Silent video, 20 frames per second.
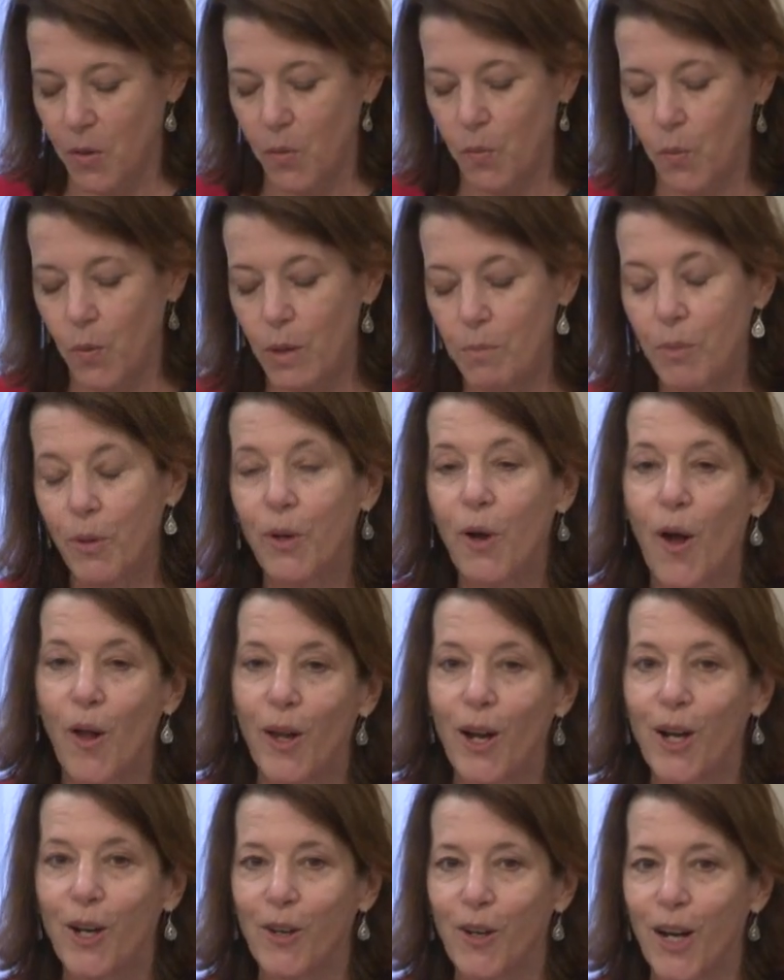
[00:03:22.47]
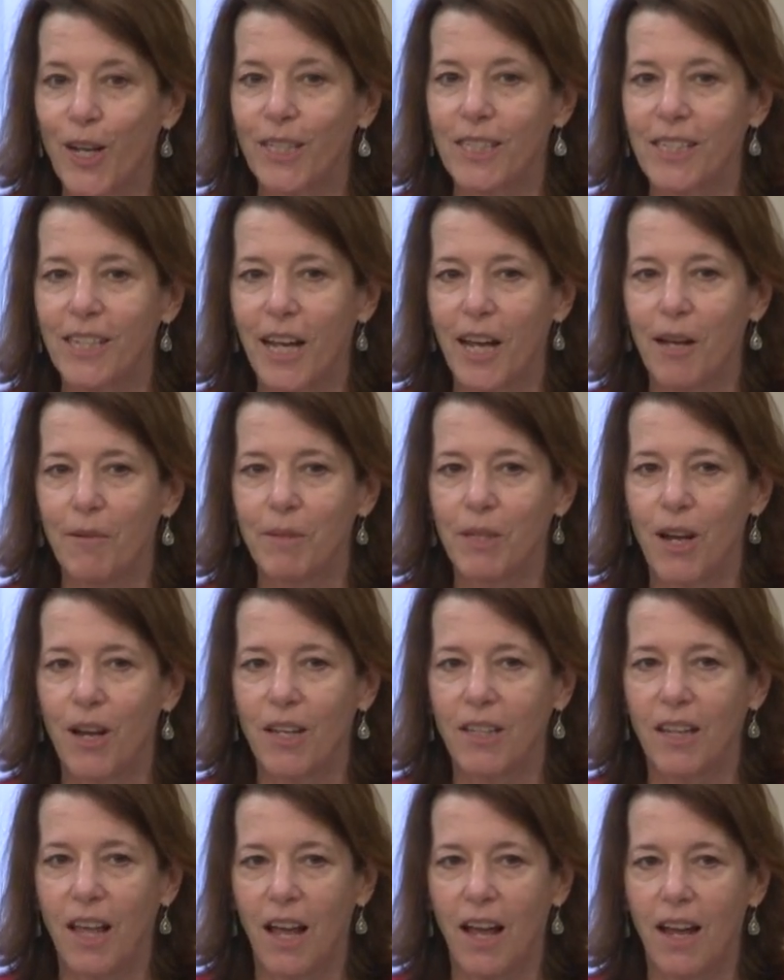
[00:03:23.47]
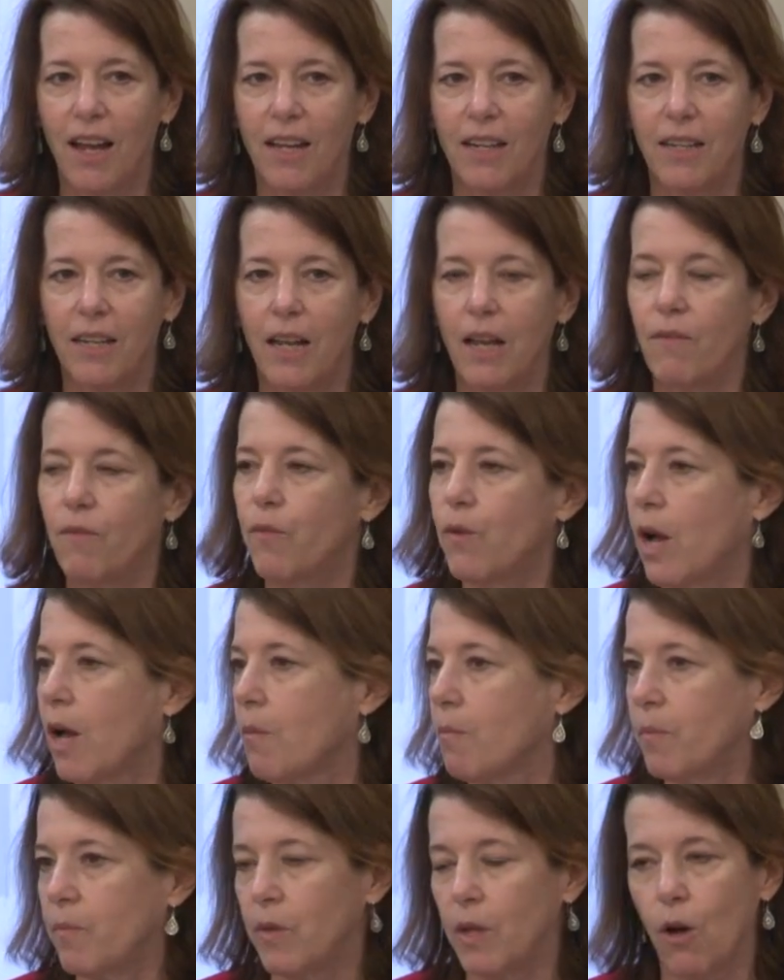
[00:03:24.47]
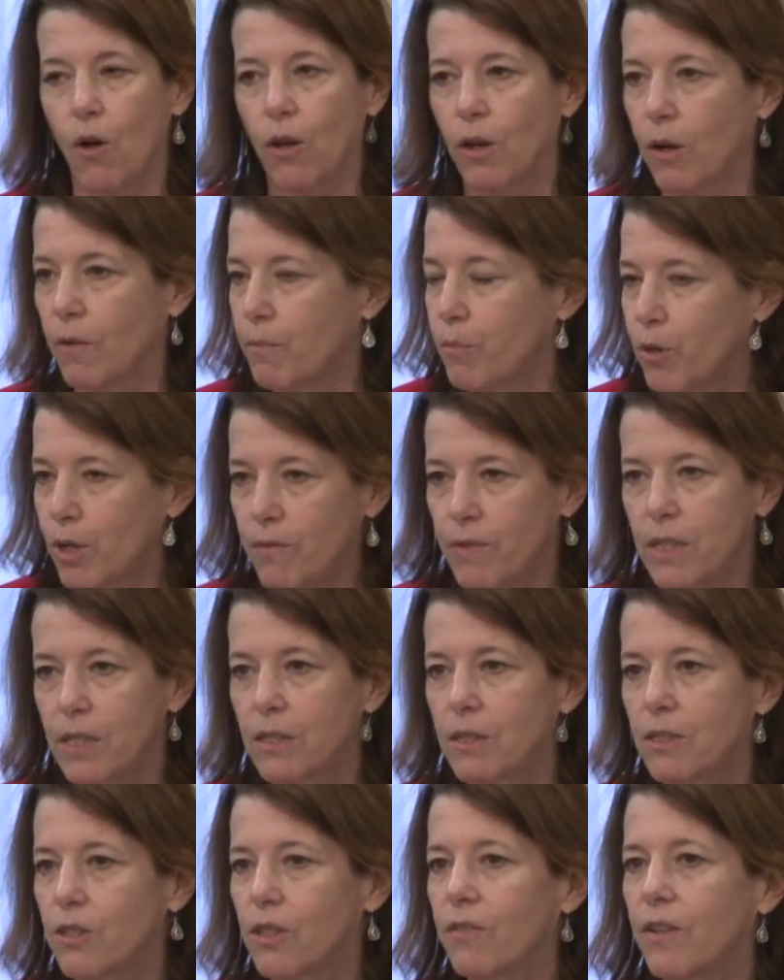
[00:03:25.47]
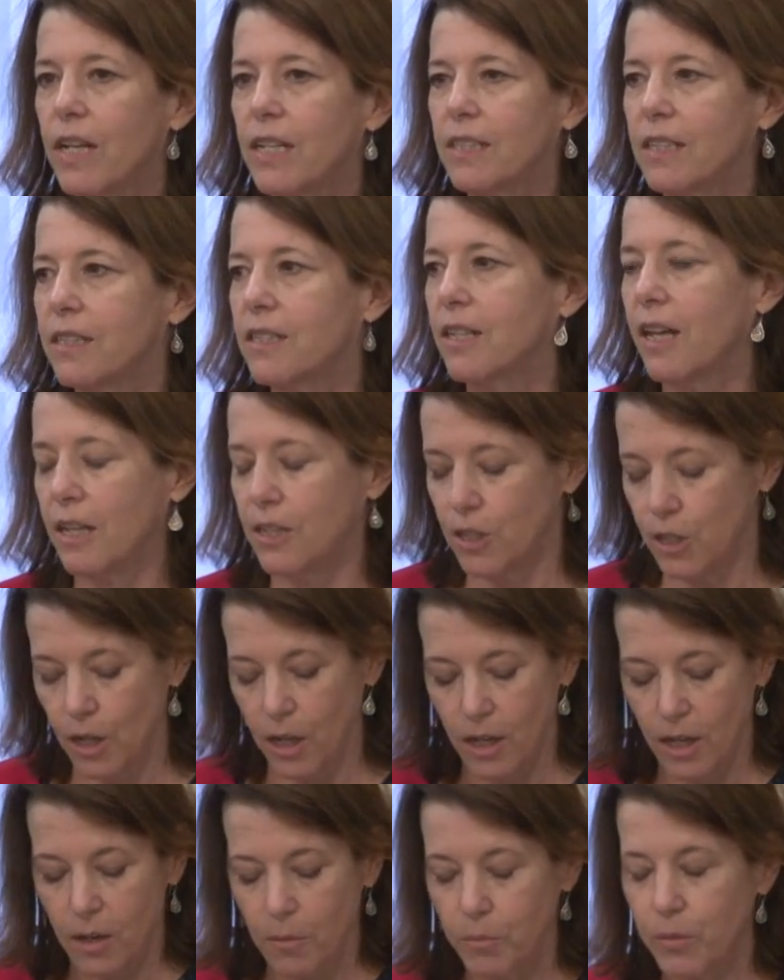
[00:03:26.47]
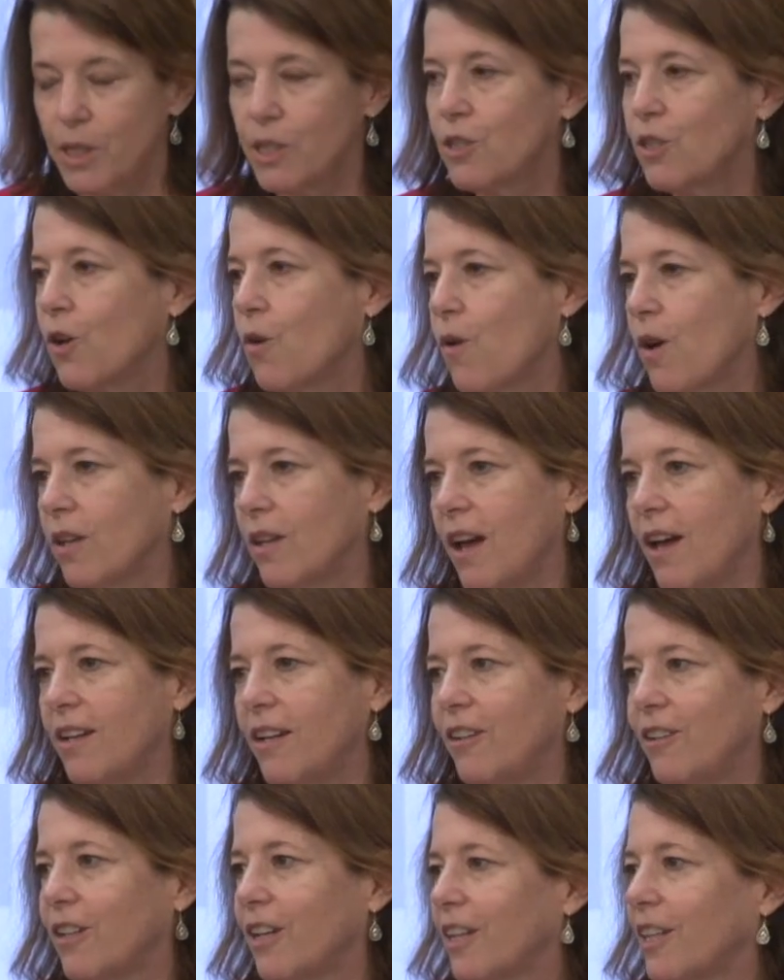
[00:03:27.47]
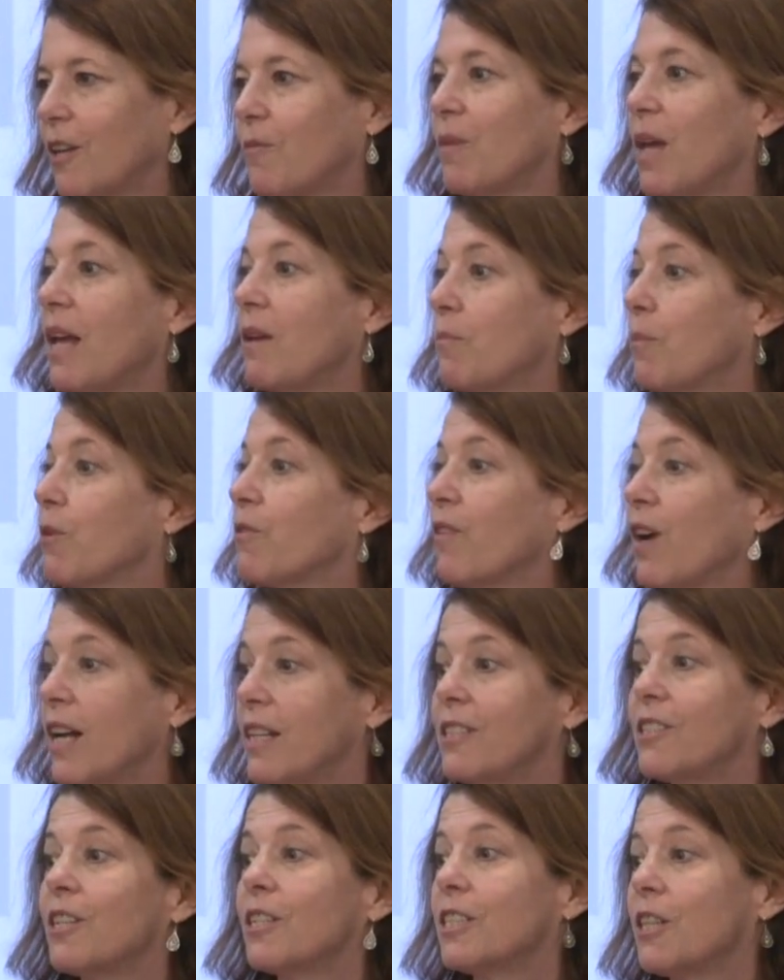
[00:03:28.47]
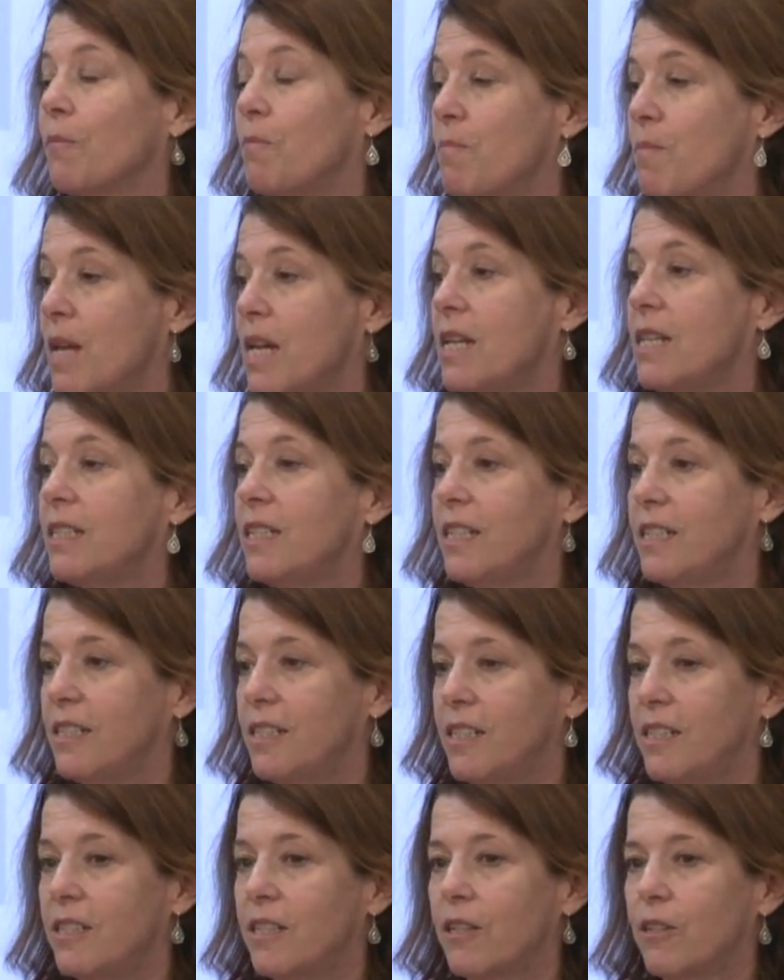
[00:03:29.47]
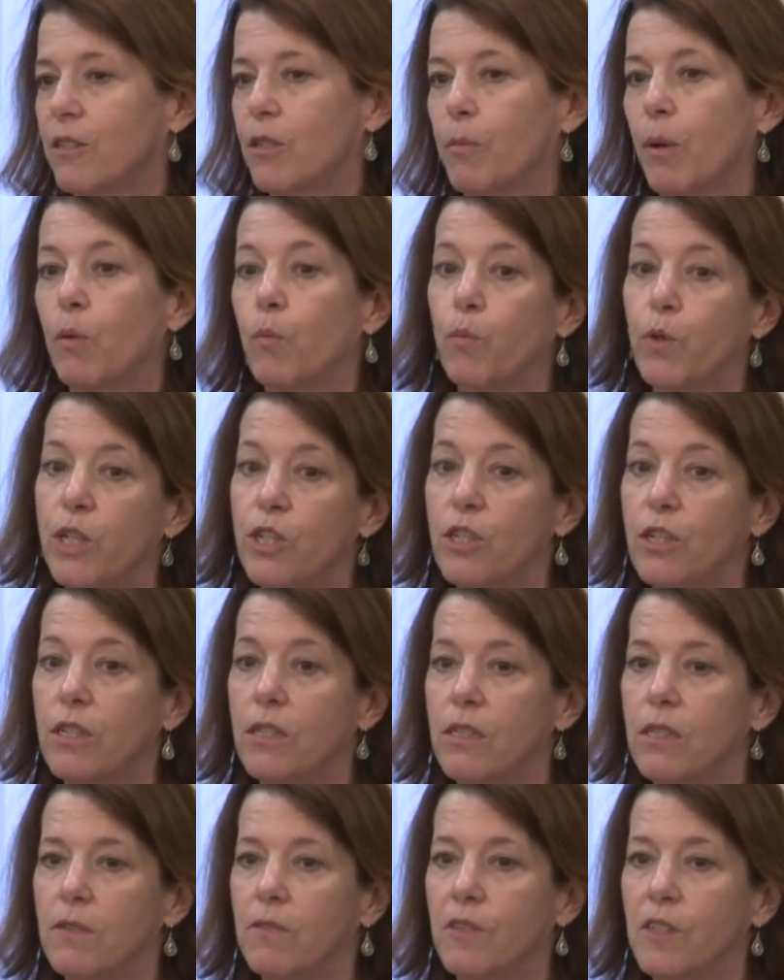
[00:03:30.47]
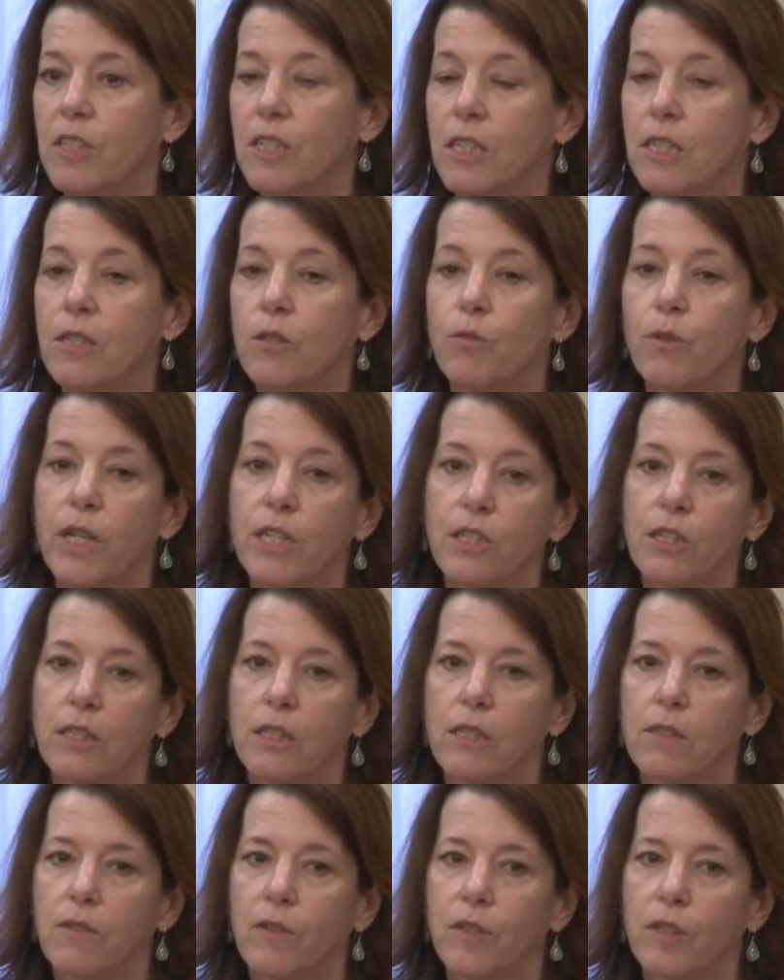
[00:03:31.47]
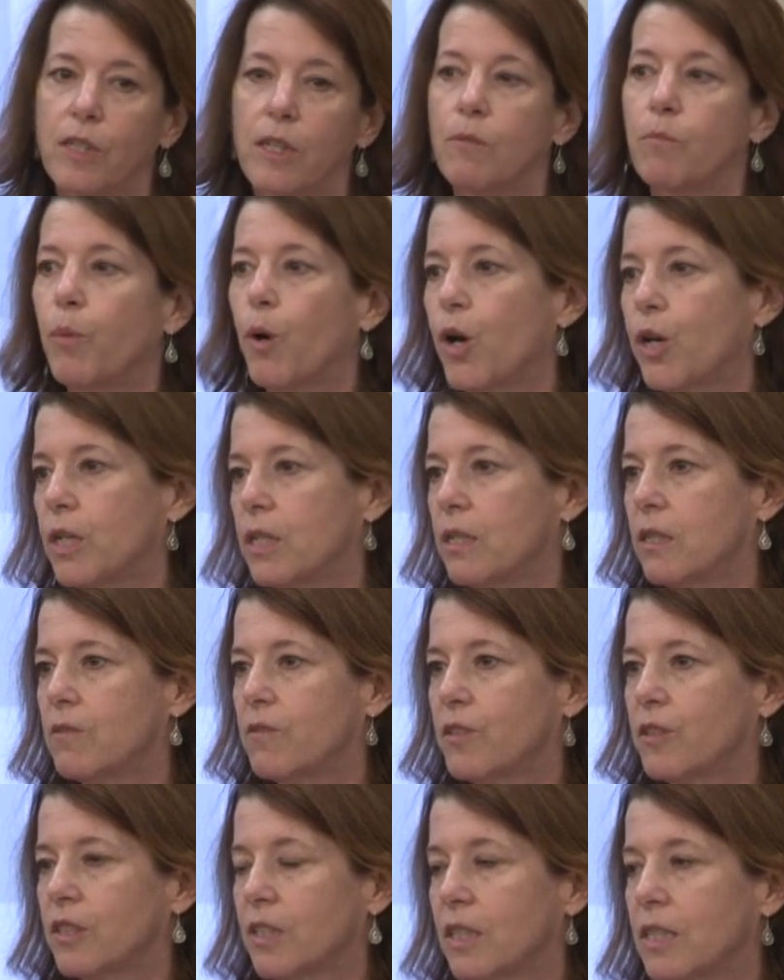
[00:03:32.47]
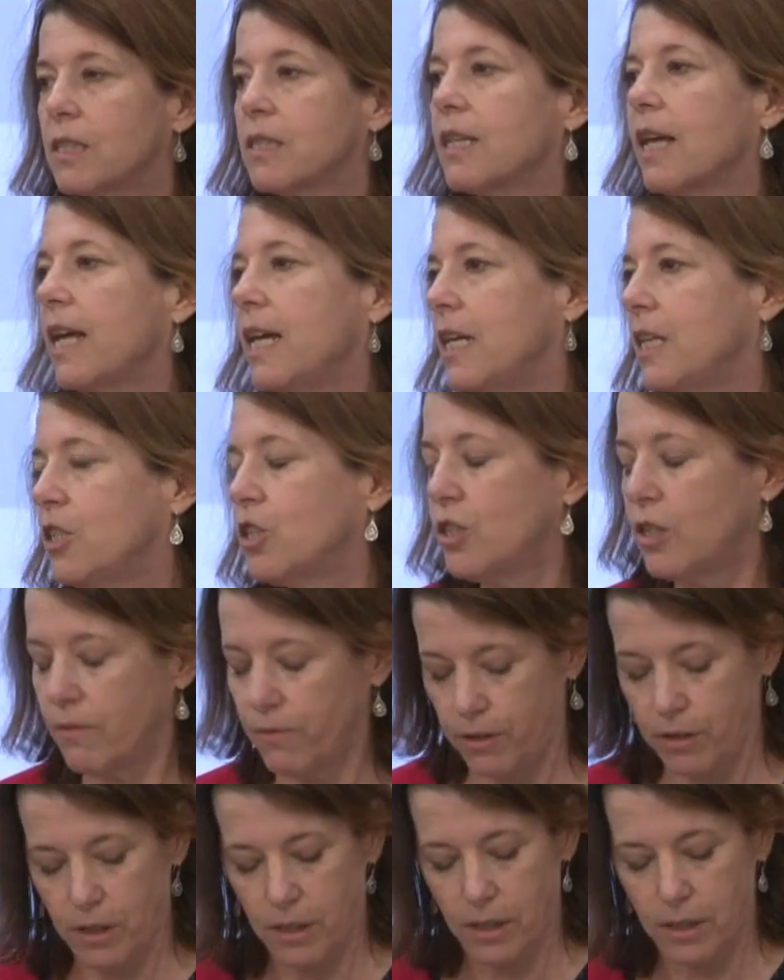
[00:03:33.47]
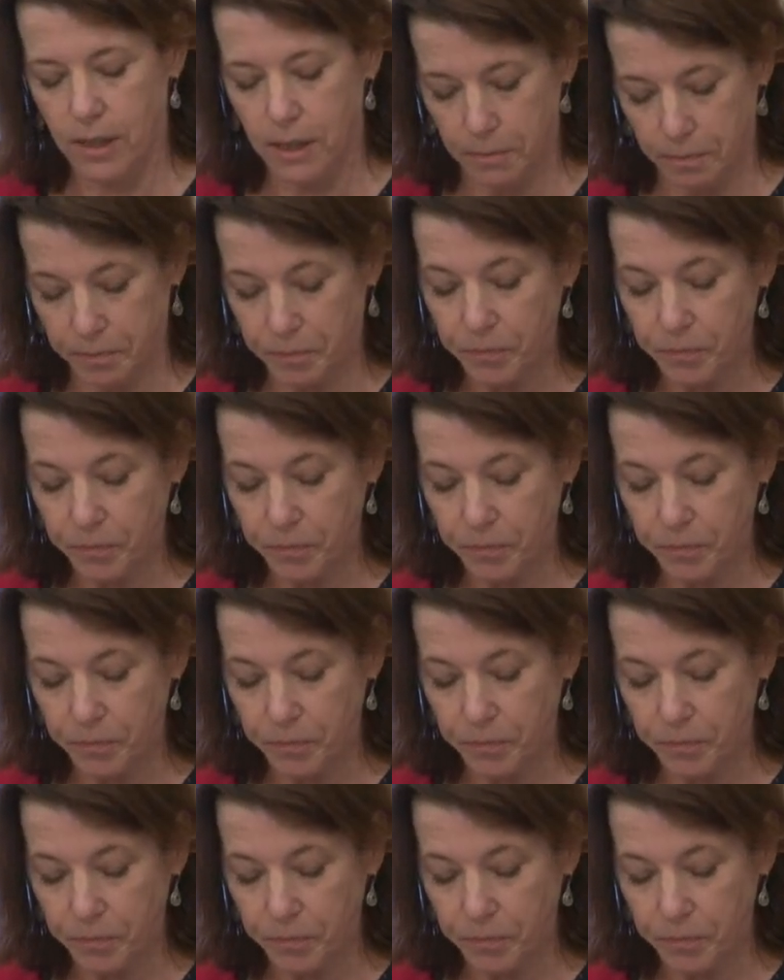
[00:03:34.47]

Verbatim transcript: We put all our crosstabs online, um, all our previous surveys and such. Please go online and look at them. They provide such amazing details about regional differences, racial differences, party differences, age differences.